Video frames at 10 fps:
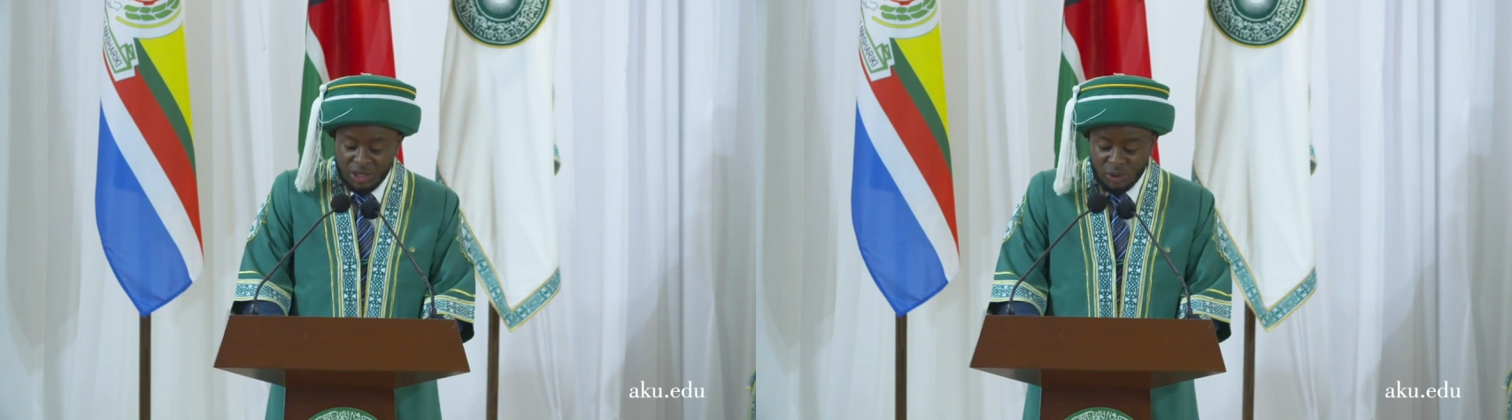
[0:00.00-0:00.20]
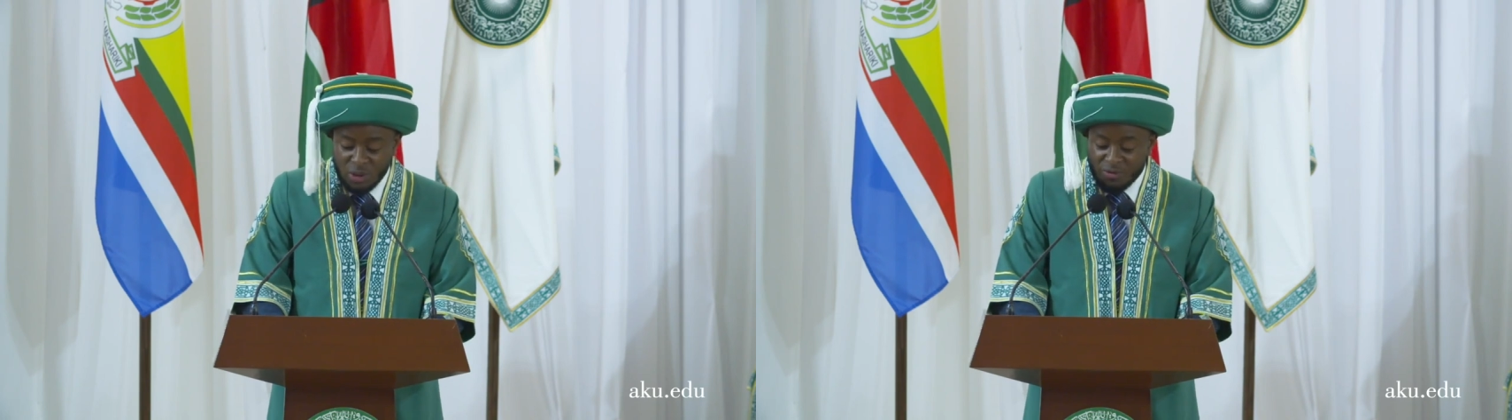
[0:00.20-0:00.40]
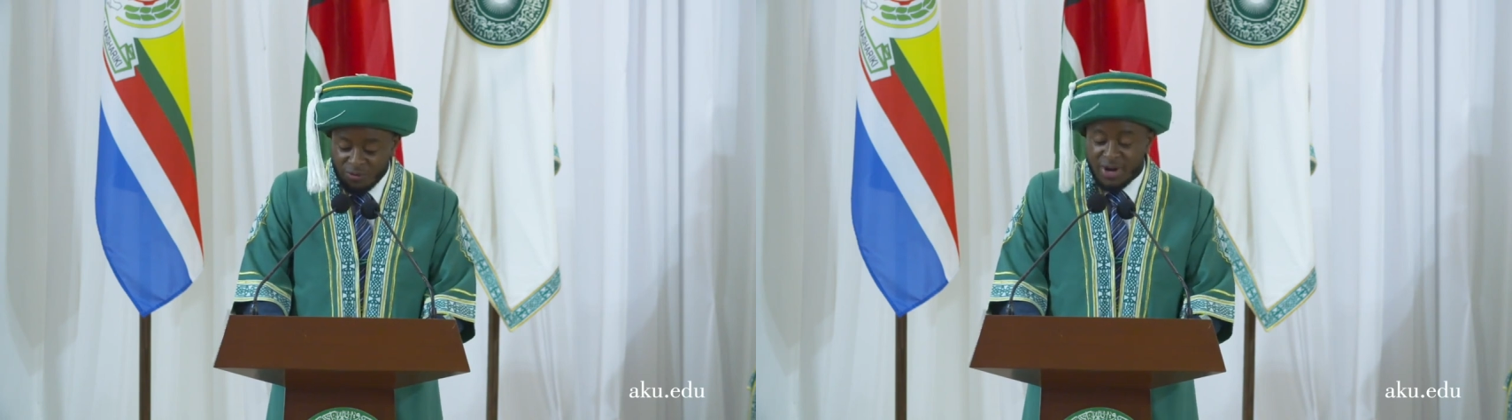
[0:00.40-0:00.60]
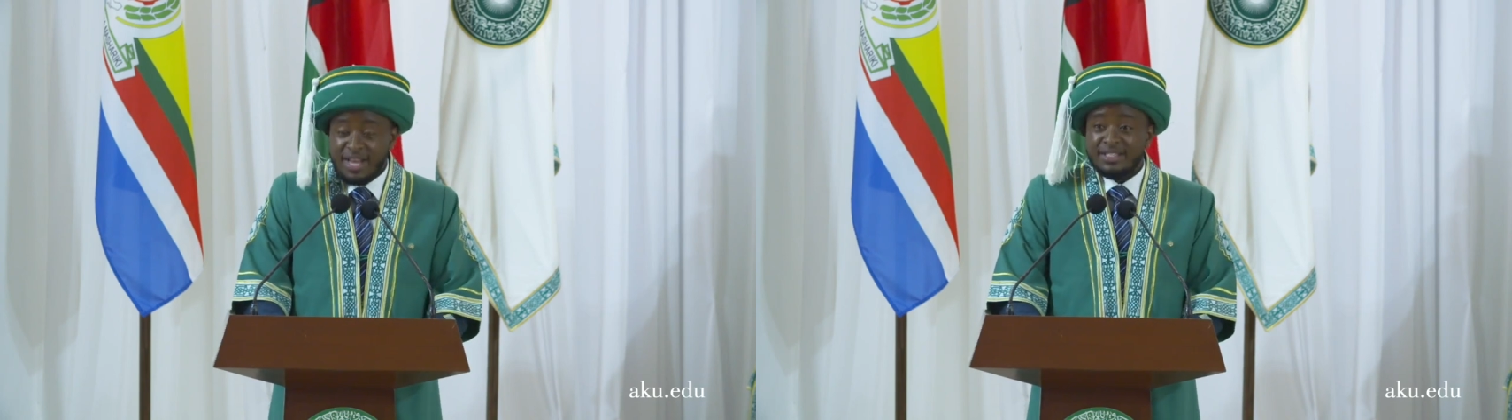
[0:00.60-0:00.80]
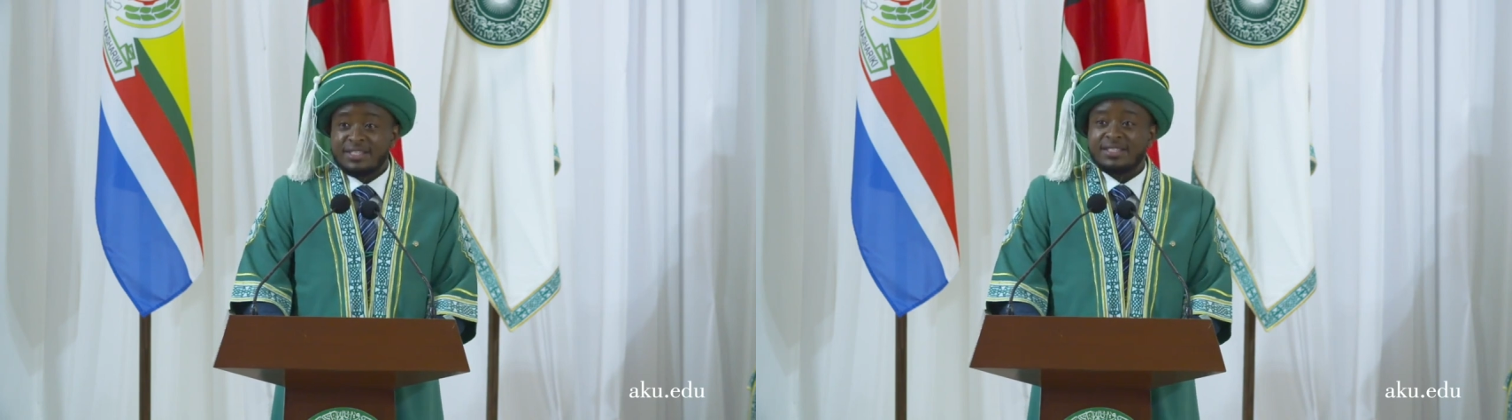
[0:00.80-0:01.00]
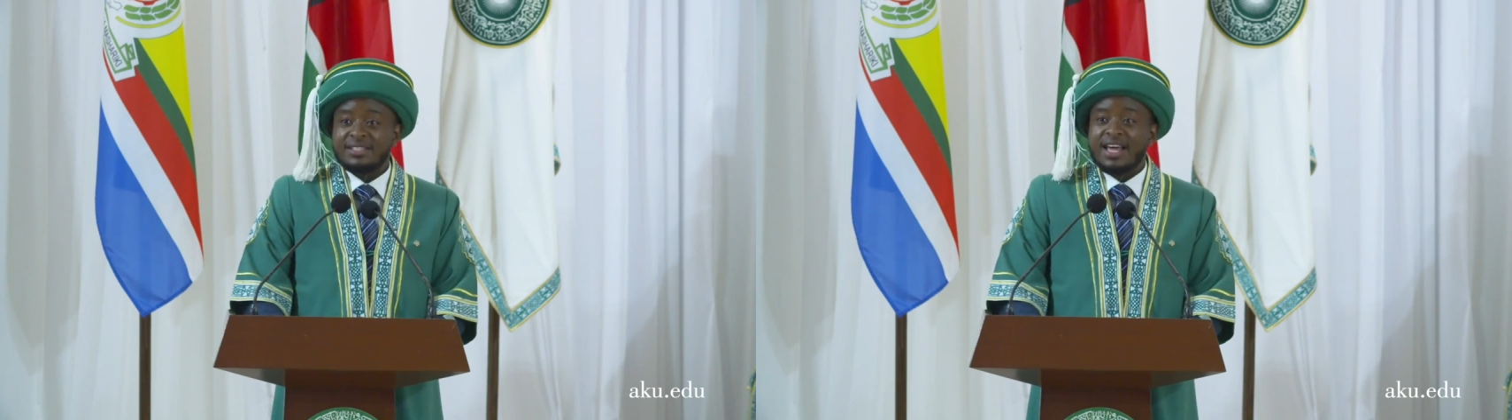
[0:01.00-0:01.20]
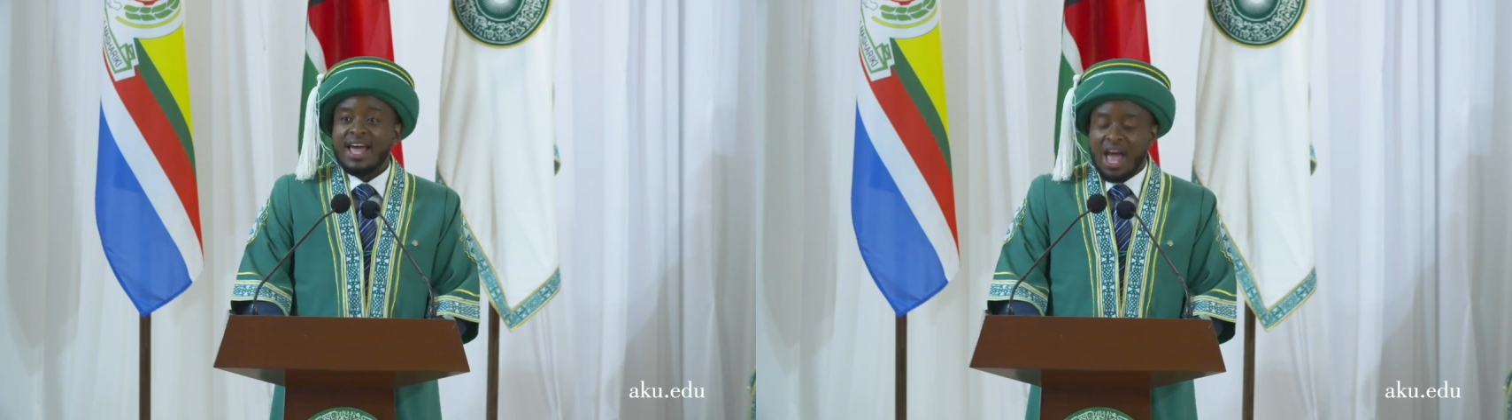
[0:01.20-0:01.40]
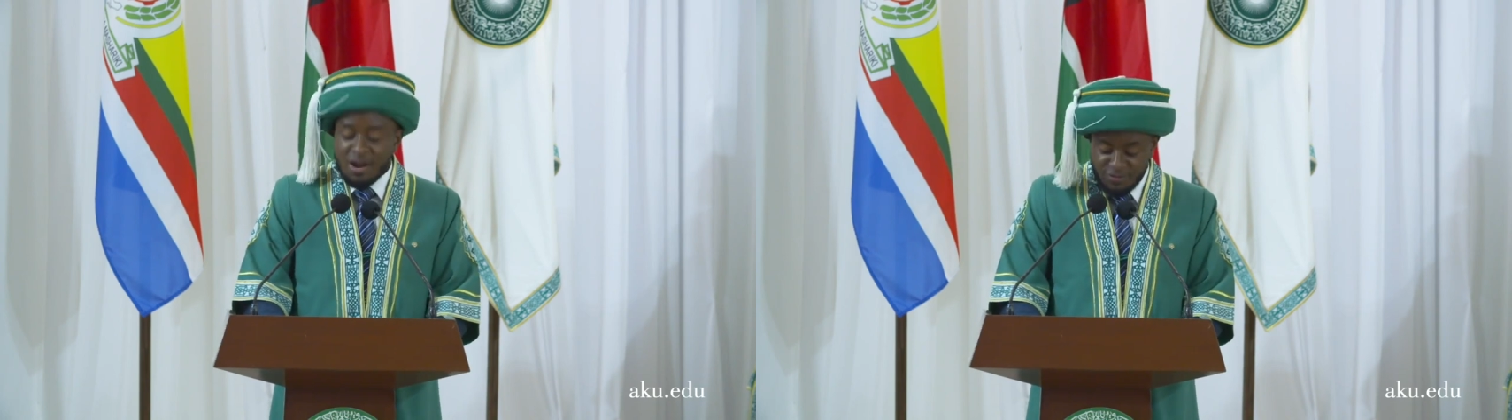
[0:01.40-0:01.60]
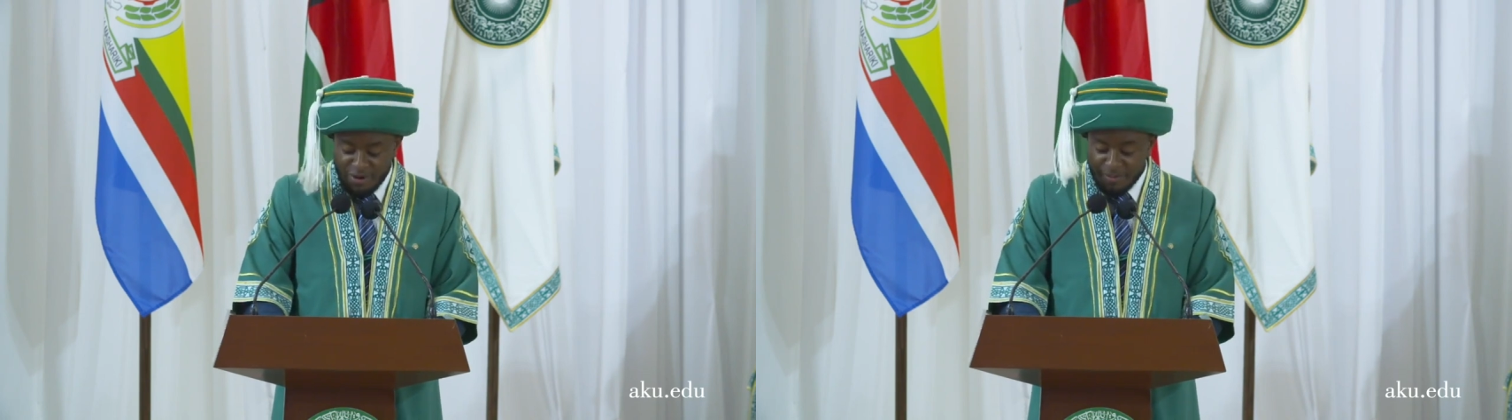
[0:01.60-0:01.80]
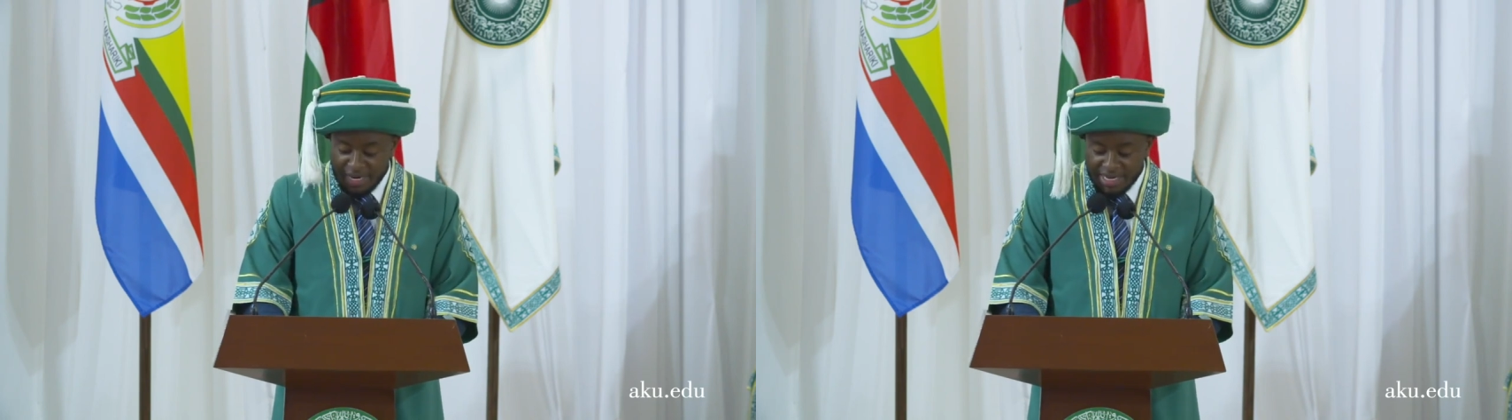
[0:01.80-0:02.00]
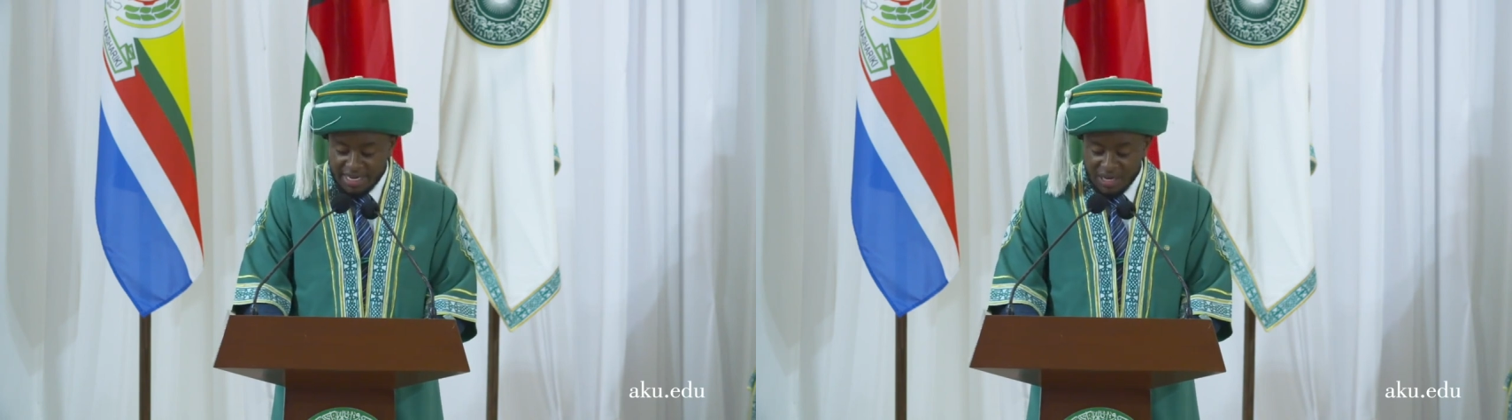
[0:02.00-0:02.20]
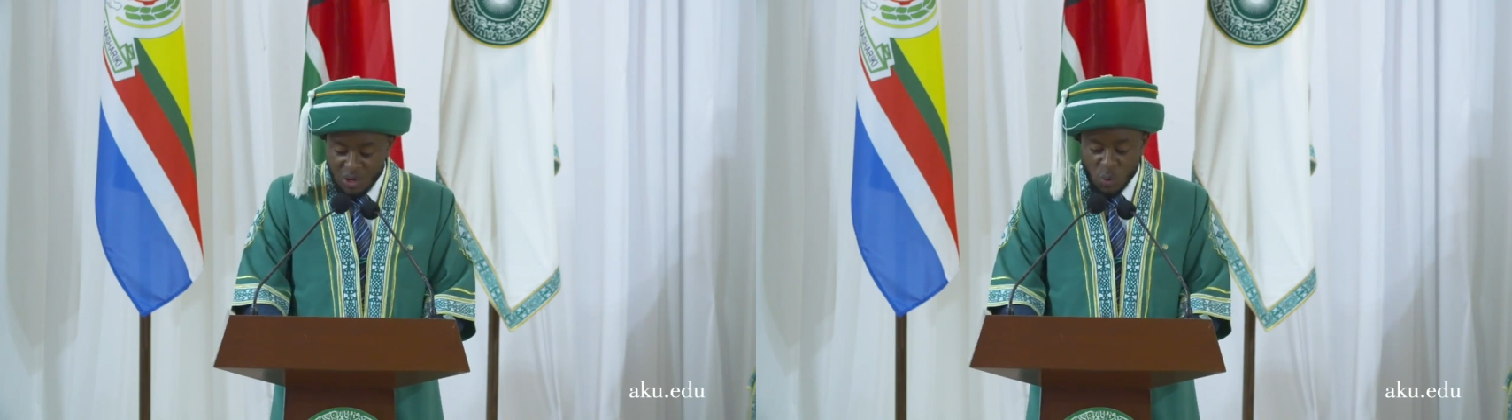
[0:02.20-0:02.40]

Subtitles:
To our friends and family,